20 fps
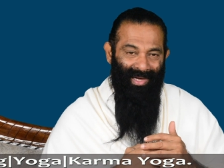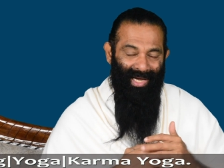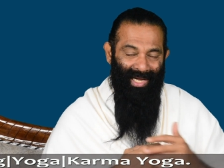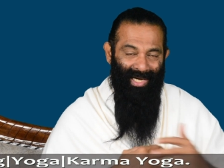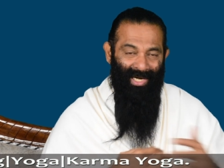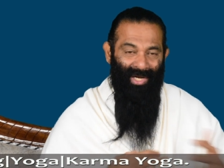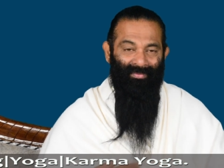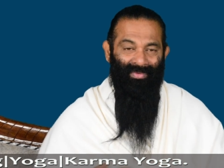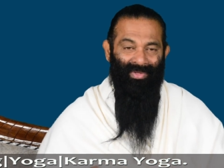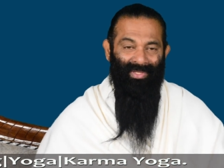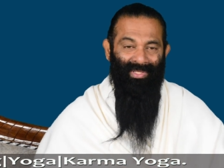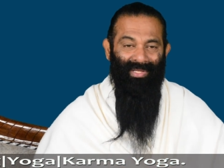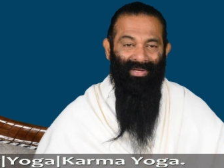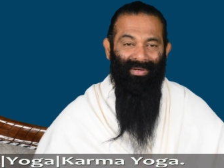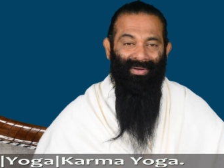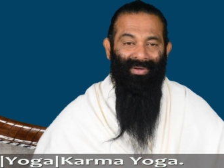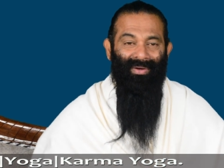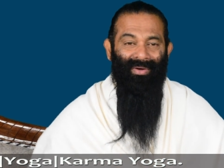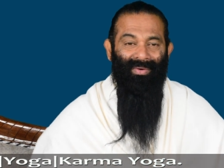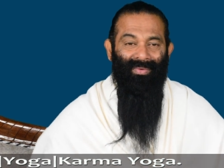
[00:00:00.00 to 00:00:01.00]
Allowing
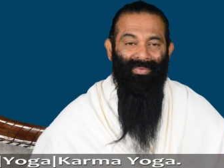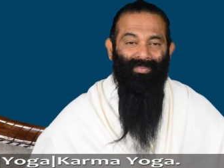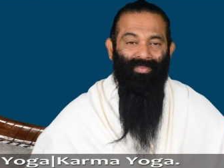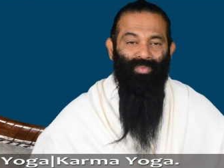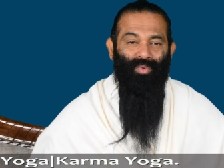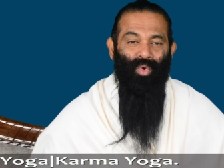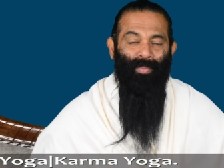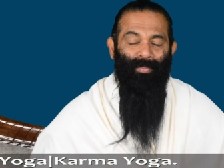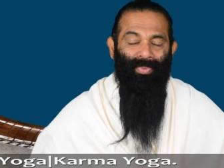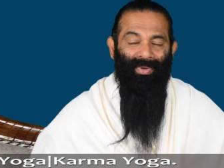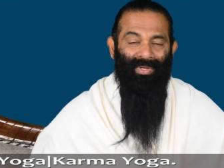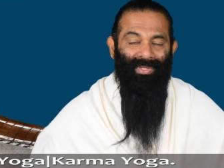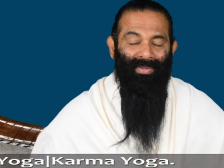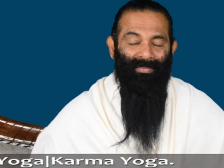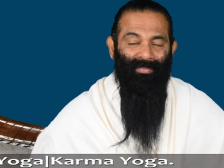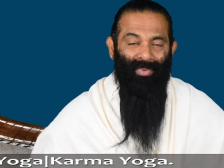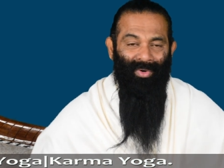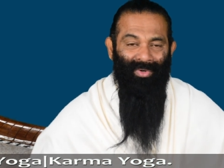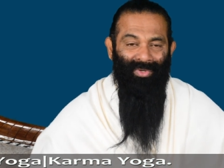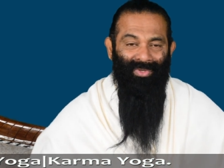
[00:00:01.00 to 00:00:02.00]
the open the
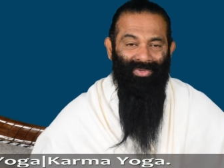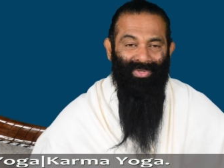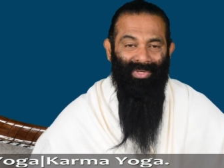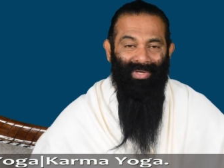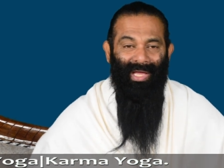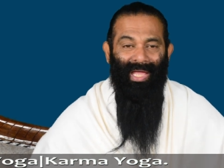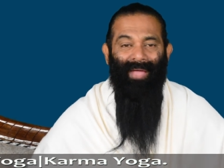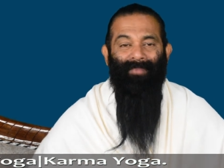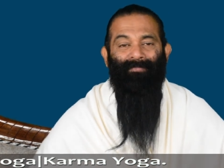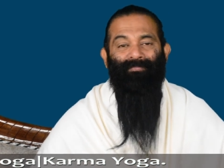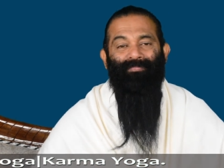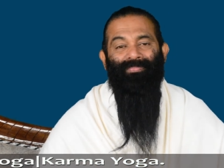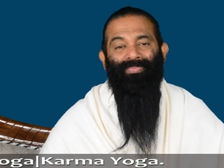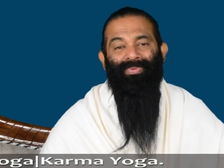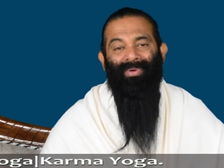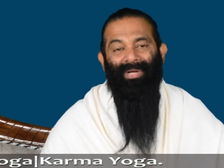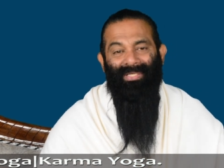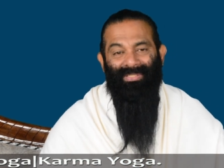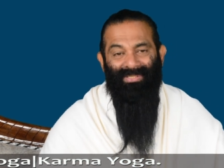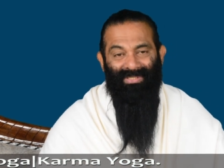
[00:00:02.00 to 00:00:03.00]
body to
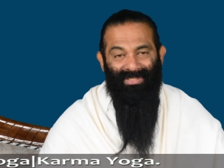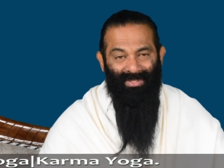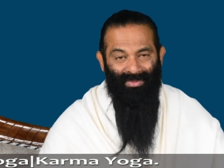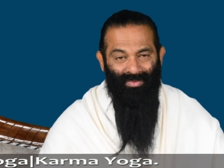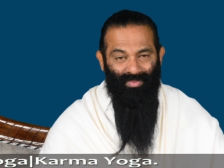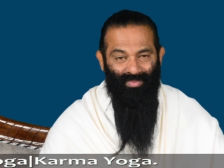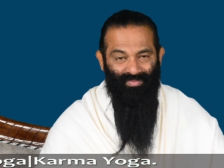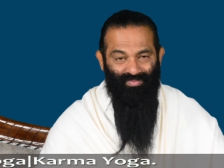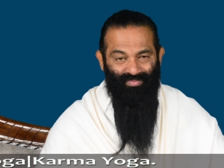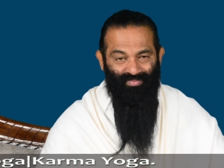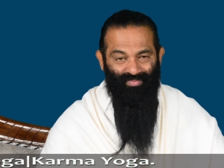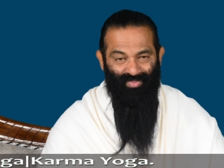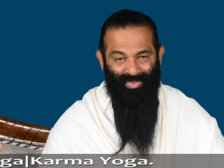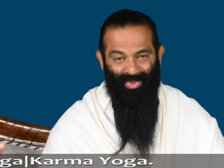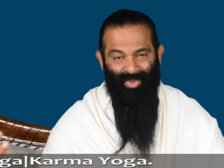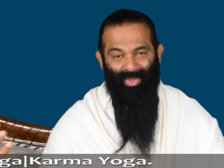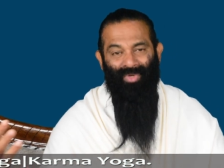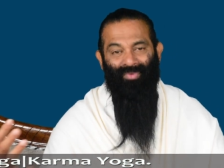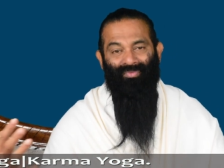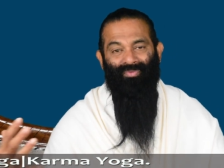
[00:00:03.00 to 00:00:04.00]
embrace the
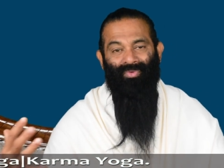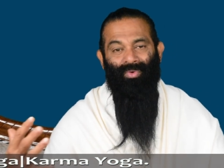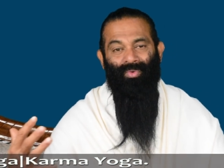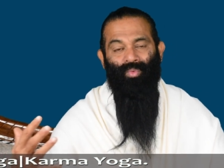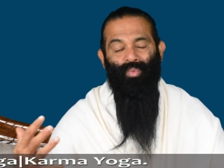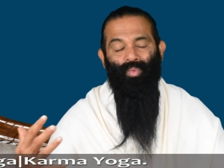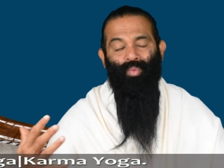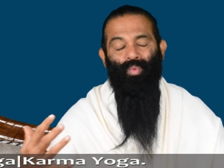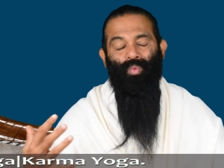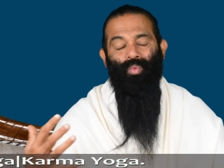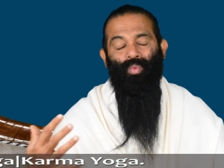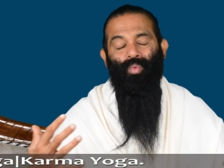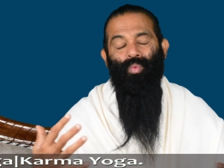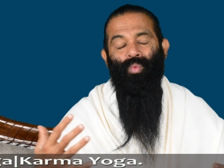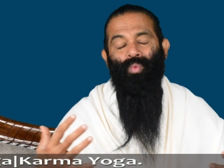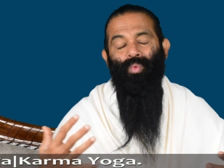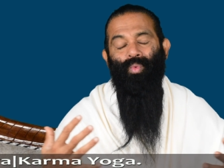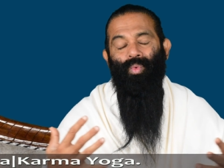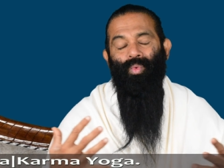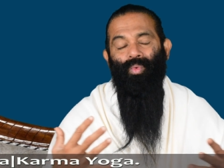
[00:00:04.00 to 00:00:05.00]
beautiful
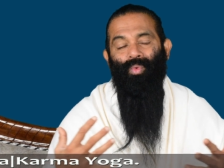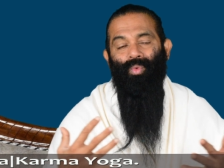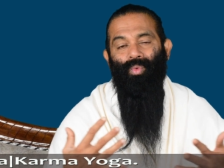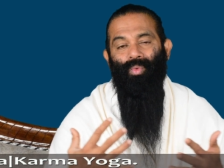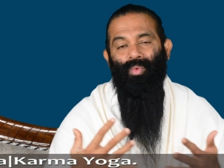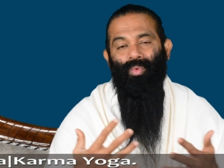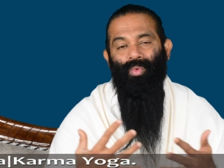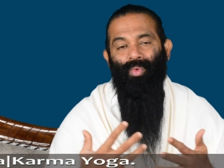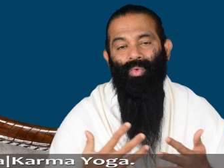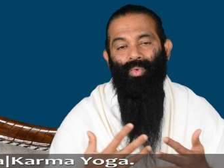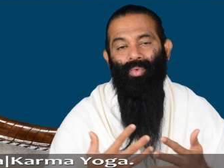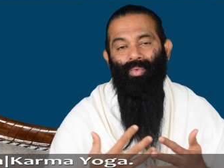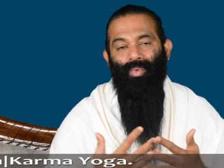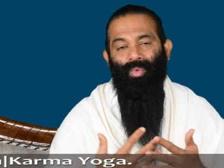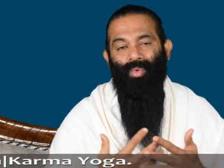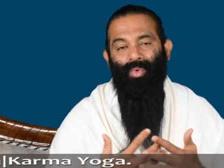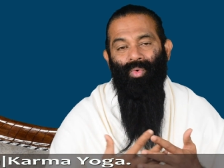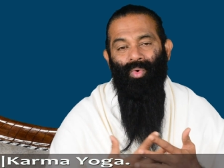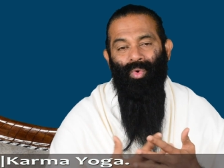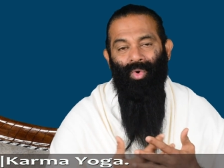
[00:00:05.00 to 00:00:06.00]

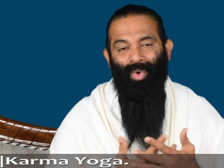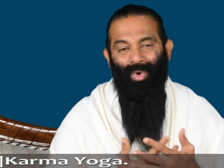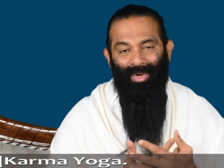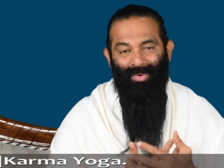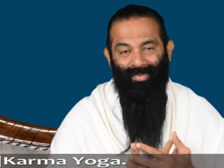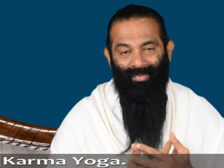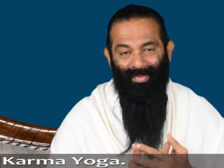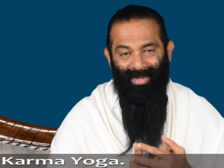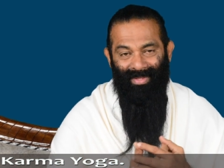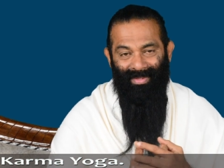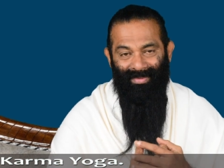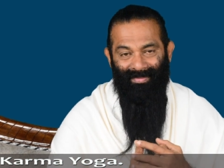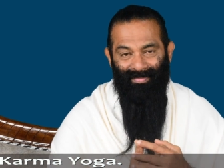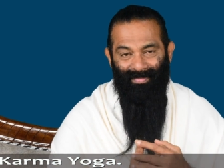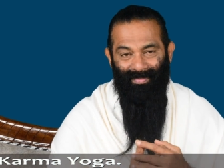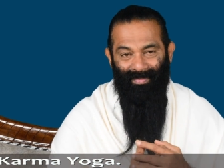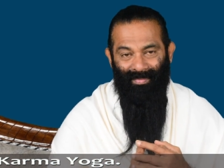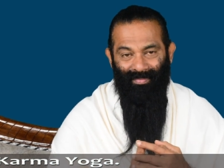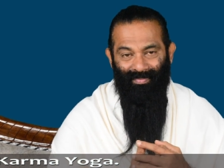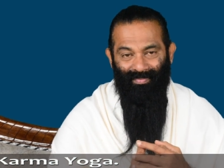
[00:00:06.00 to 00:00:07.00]
cold
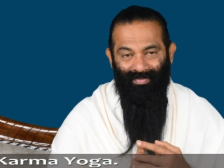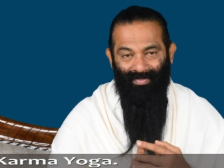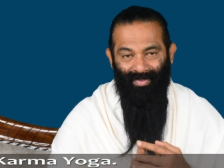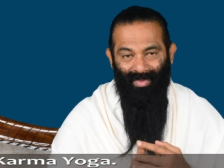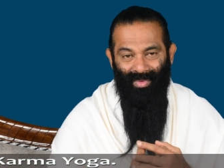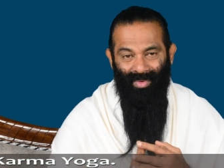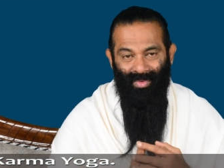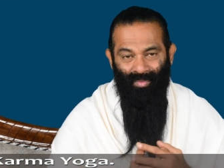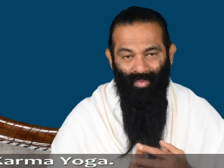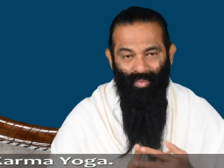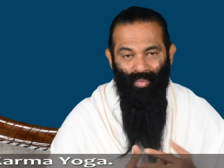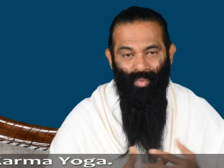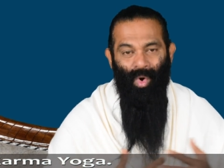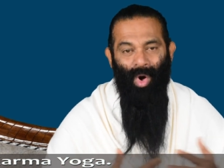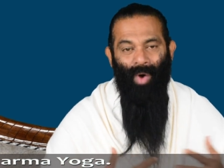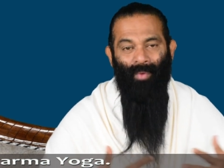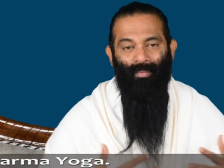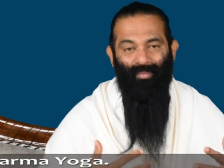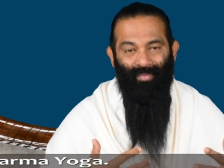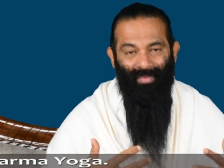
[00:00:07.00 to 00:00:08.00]
wind,
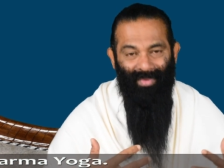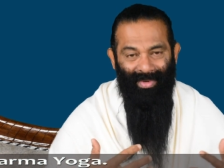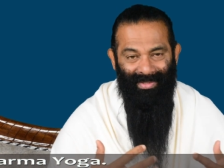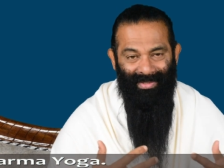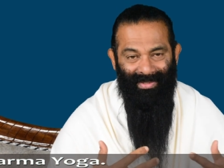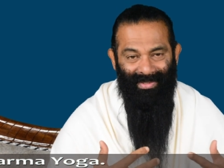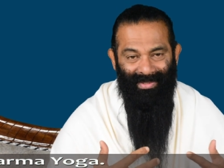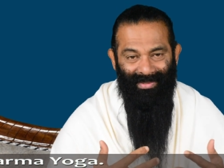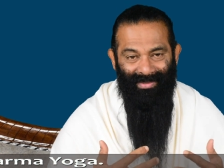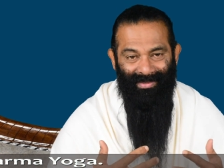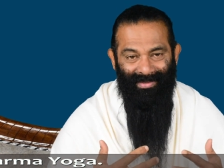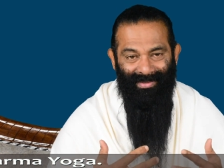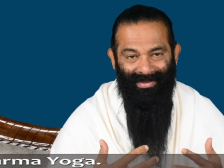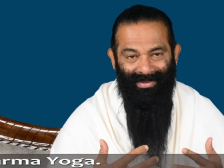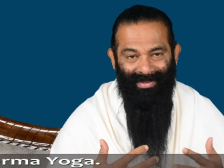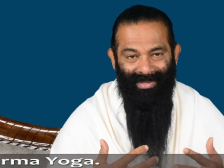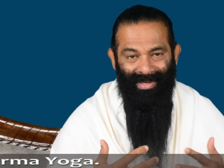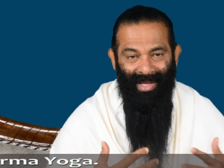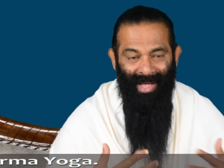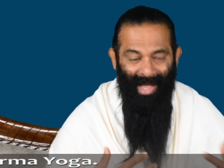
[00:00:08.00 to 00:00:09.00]
warm wind.
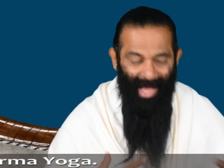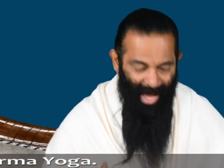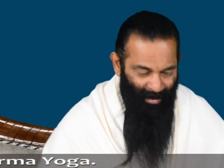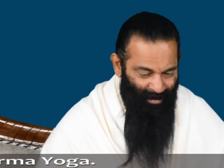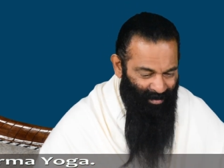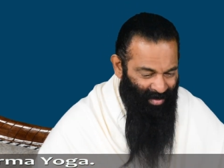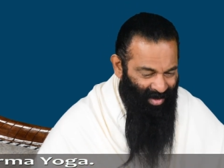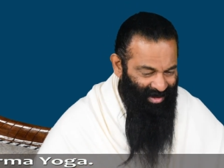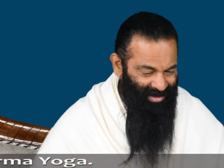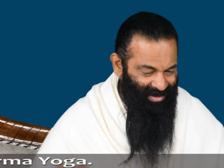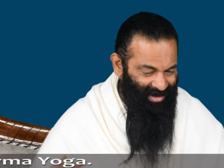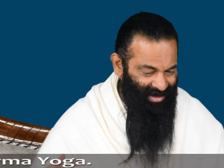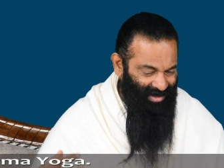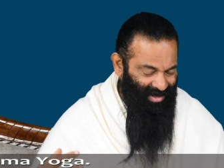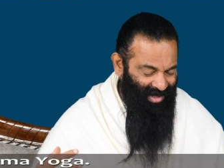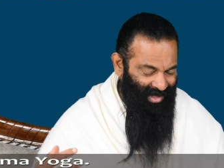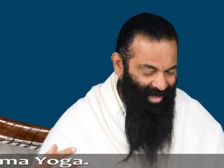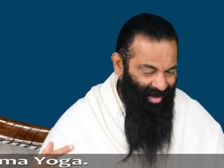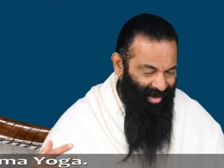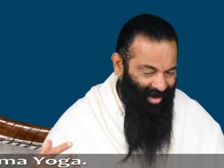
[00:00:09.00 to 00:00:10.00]
Embracing
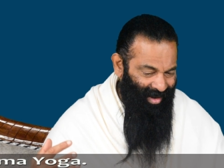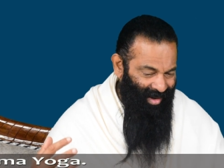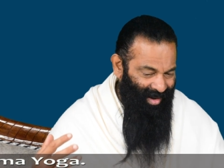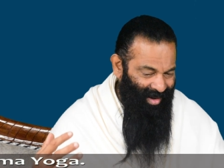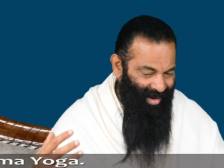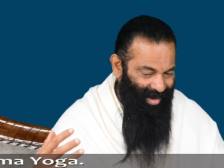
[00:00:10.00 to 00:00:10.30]
the